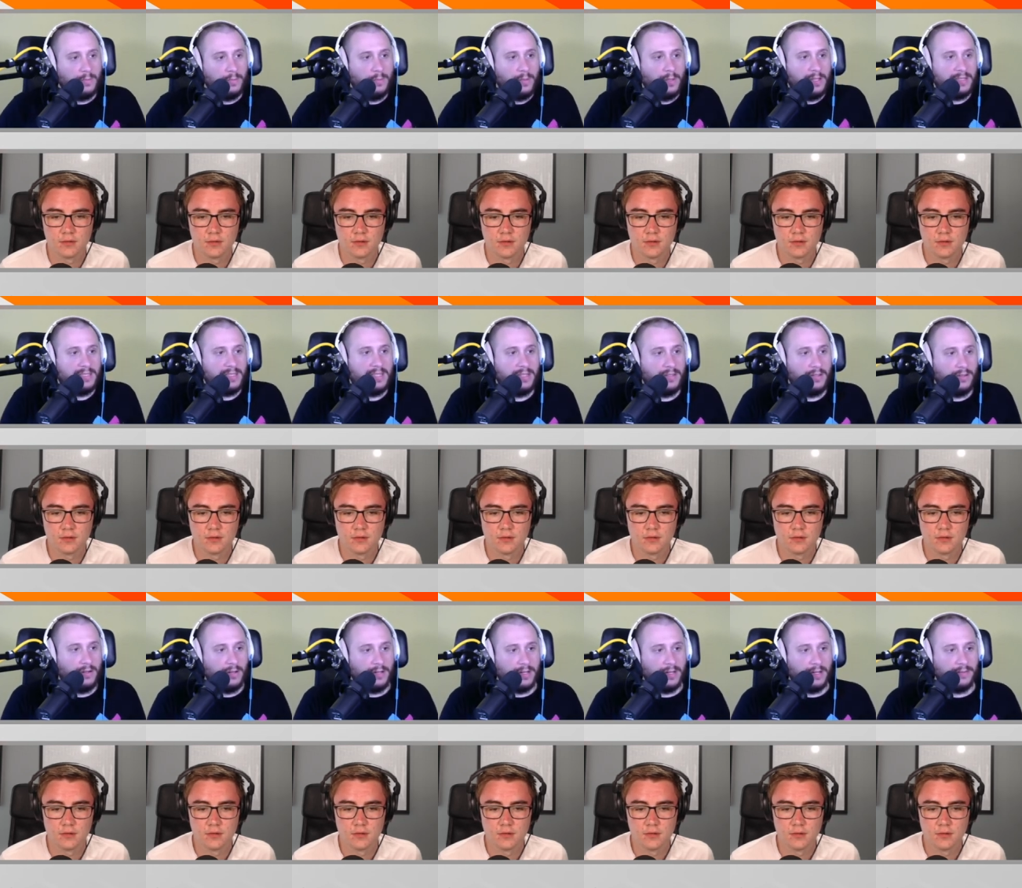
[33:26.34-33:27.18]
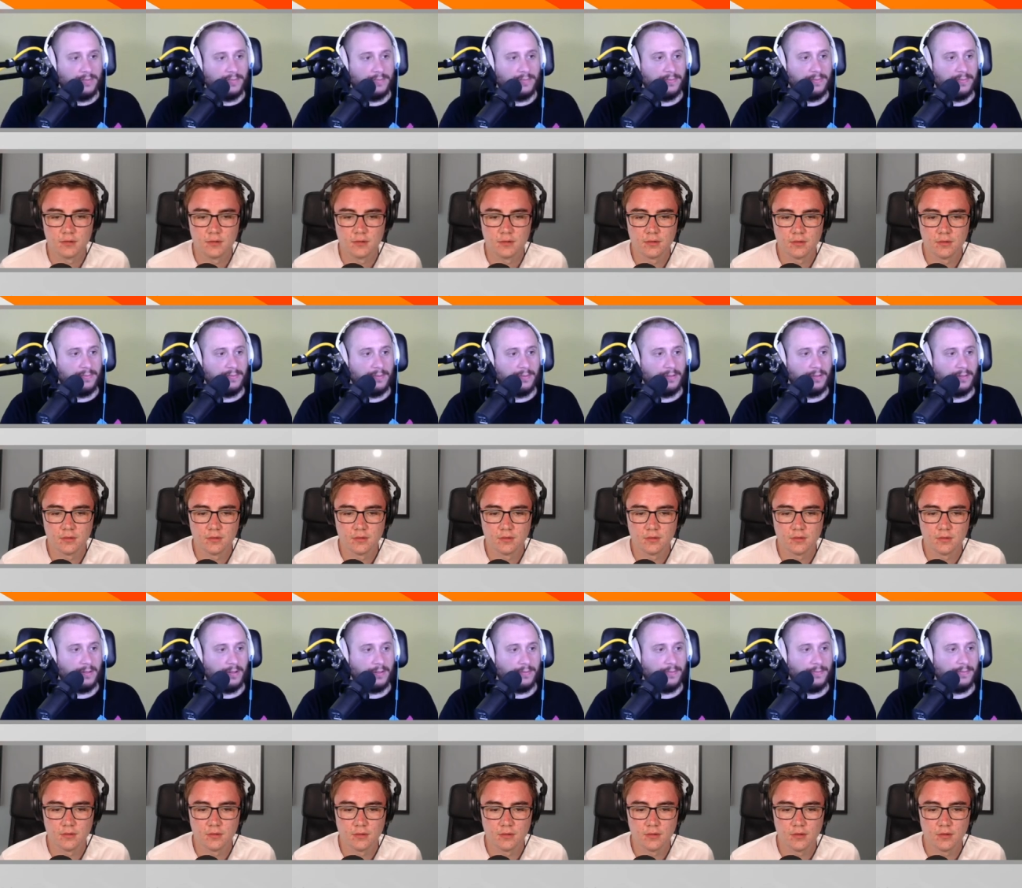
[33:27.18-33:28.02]
Speaker 1: What, as in not enough,
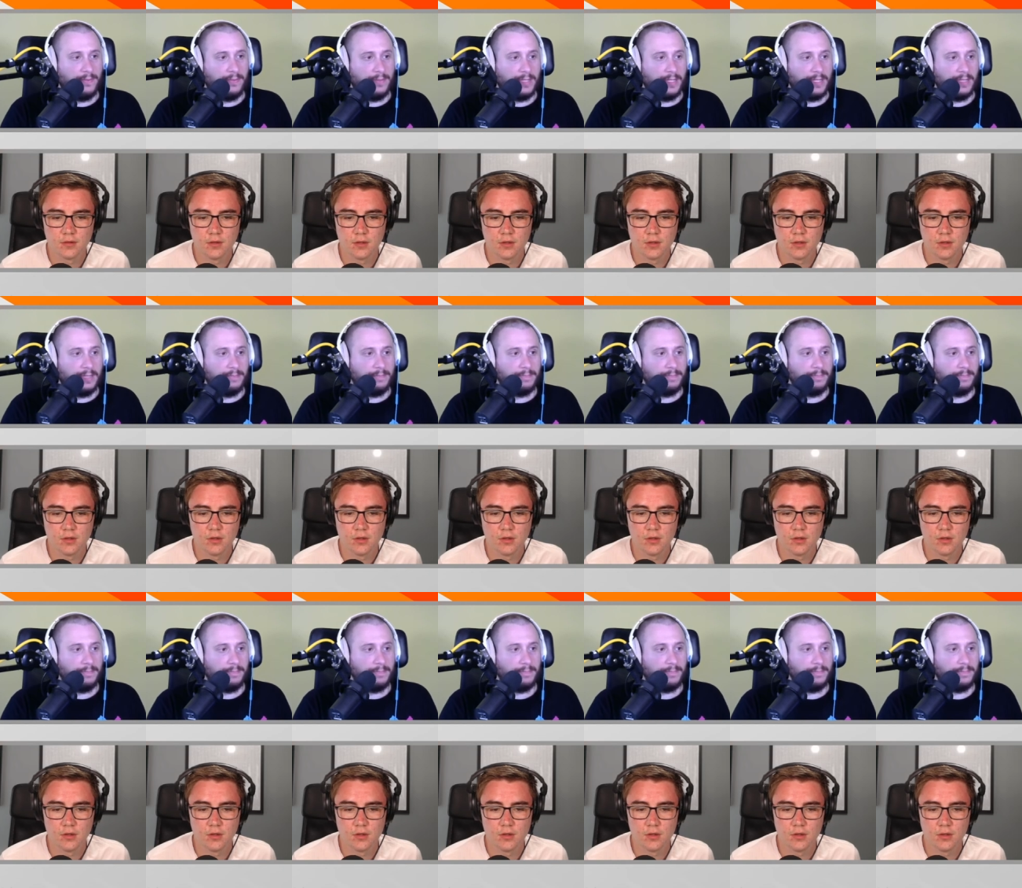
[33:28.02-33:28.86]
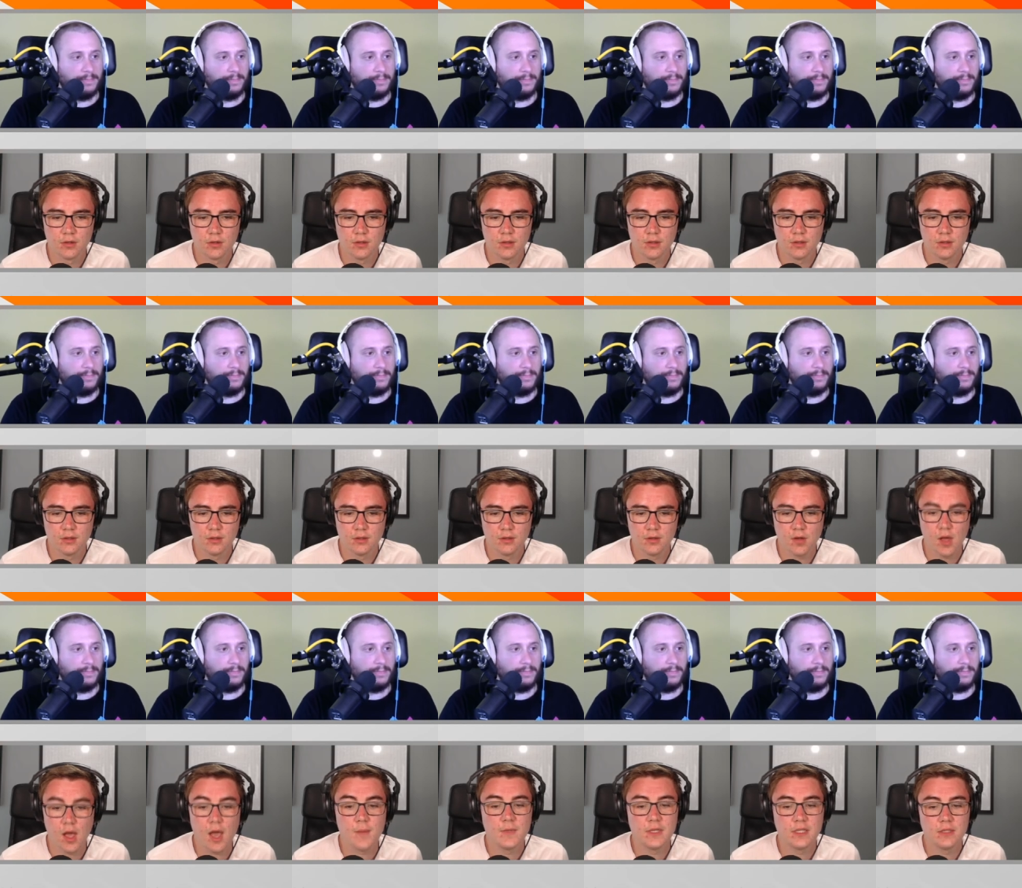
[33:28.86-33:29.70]
not enough fodder?
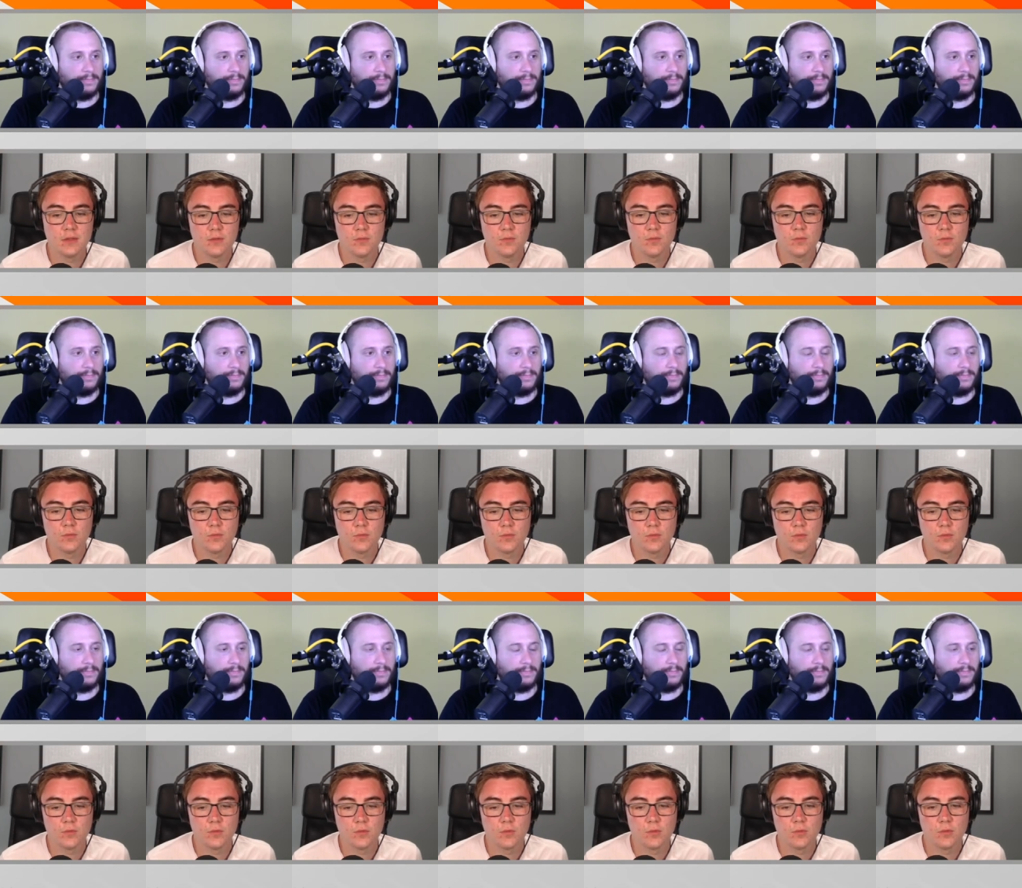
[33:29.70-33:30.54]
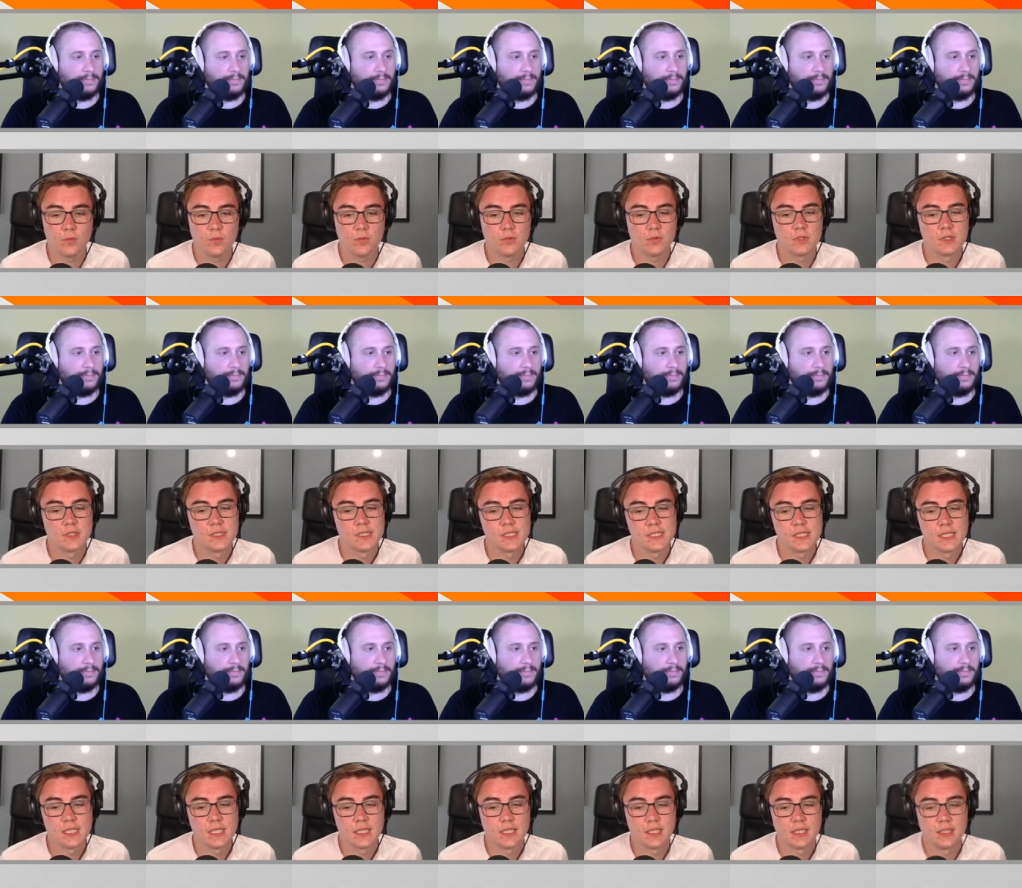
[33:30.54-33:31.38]
Speaker 2: I mean,
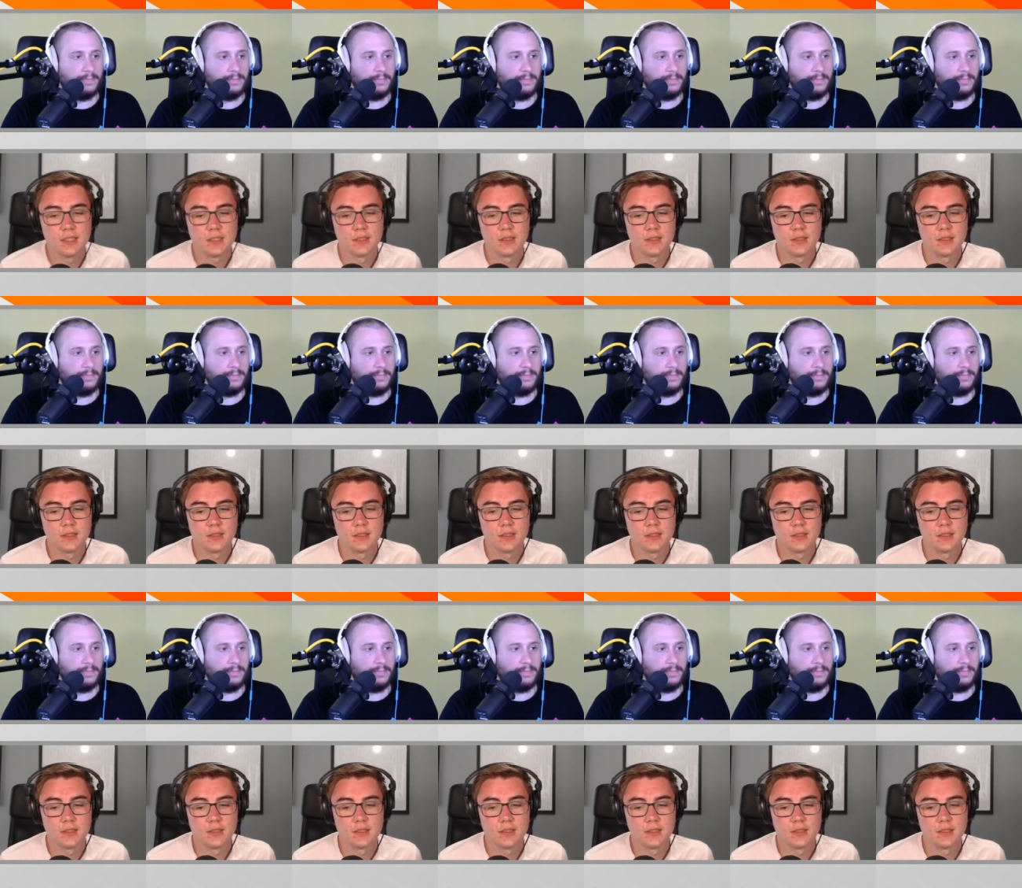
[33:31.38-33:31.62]
uh,